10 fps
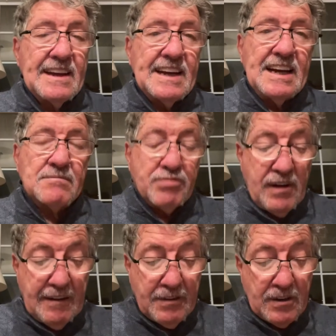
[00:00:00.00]
In
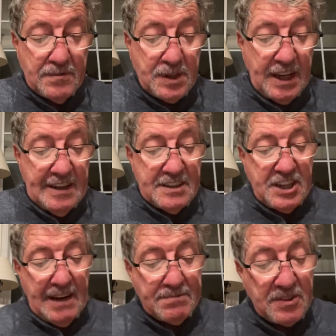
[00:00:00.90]
Proverbs
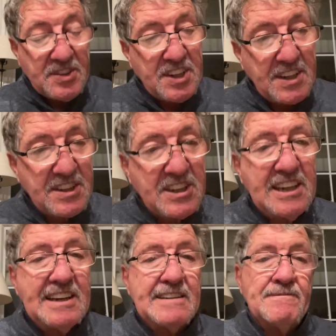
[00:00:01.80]
chapter
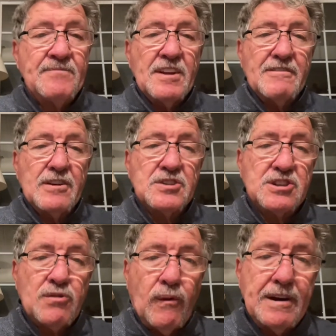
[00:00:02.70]
16, verse
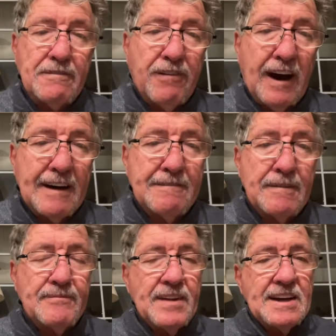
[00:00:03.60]
25,
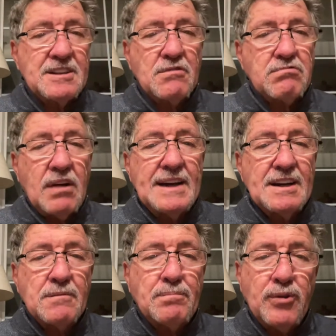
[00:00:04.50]
the
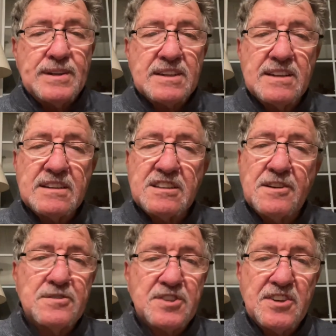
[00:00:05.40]
writer puts it
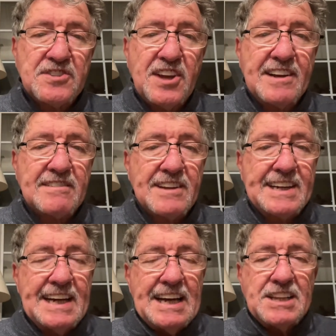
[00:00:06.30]
so
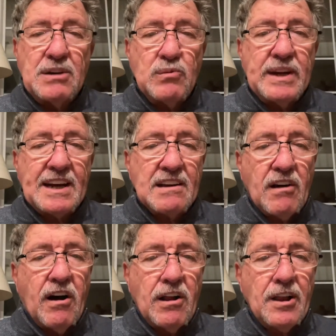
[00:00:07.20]
succinctly that we can
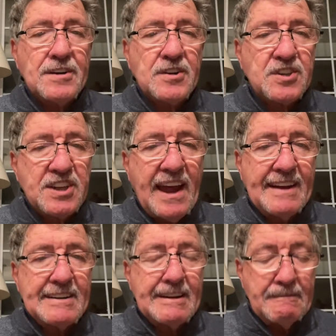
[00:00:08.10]
all
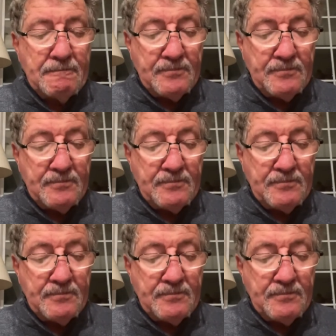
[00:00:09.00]
understand it.